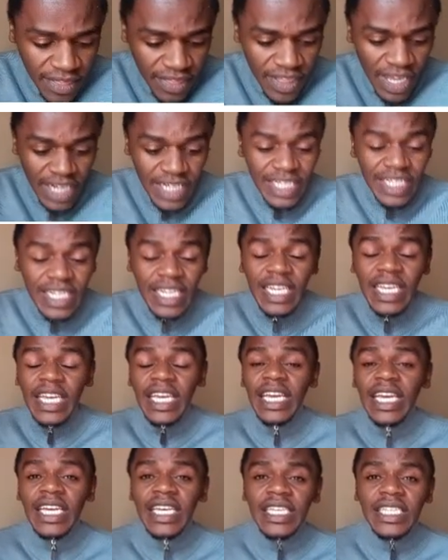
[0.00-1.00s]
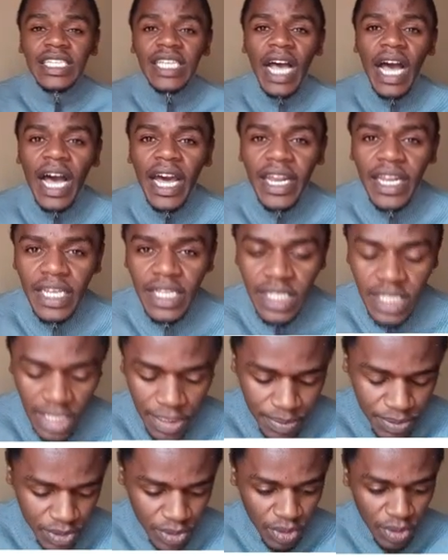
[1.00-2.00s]
That is an
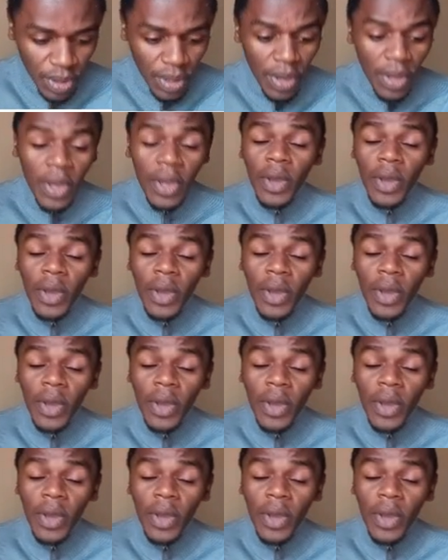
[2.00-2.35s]
exception,